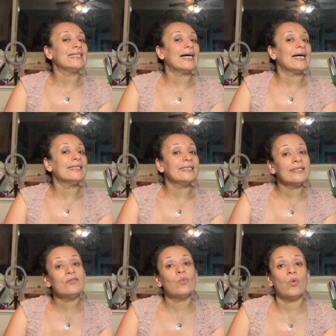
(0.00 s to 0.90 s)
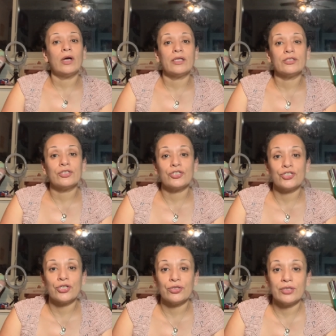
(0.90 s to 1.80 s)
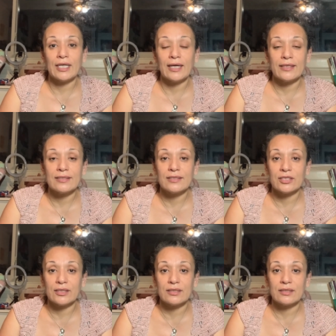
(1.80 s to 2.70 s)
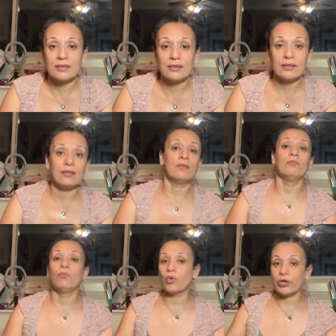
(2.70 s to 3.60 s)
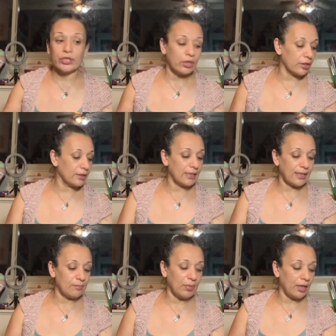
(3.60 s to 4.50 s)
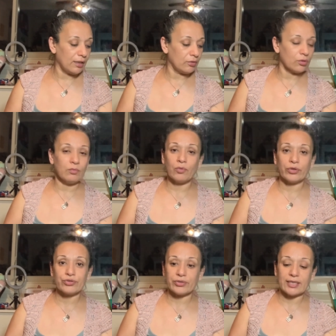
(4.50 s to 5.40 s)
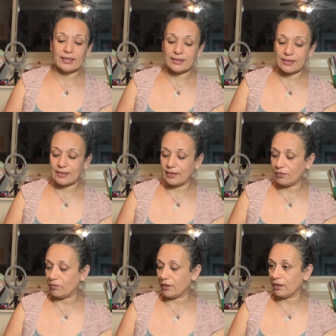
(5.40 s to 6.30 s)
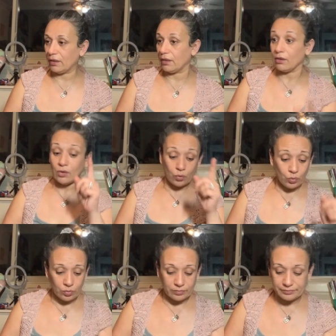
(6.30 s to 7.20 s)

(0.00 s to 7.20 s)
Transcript: I didn't want to show you guys just more yarn that I bought or more trinkets and whatnot. Ooh.